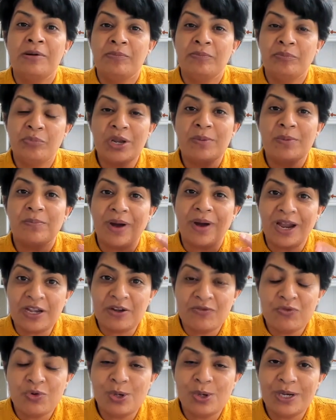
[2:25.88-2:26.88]
bring
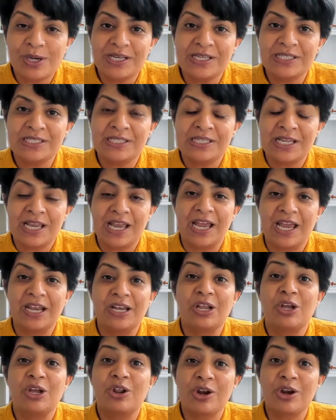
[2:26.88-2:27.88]
mindfulness
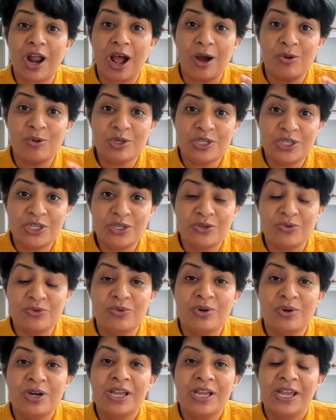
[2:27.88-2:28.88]
and ground
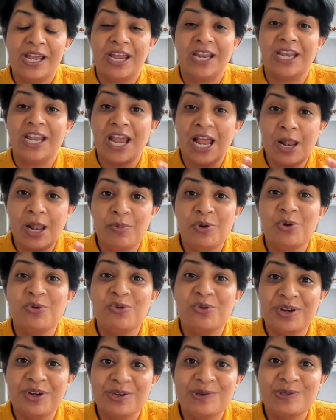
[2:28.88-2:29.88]
you and help you
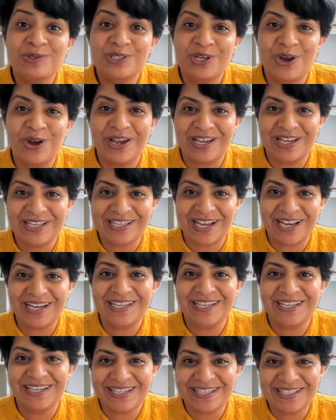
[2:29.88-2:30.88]
reduce your
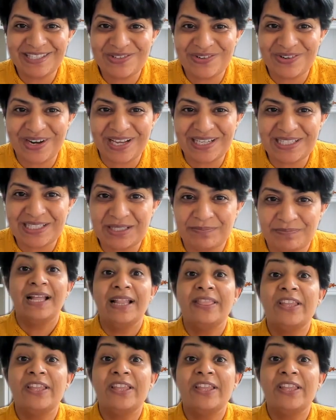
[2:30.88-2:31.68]
anxiety and stress.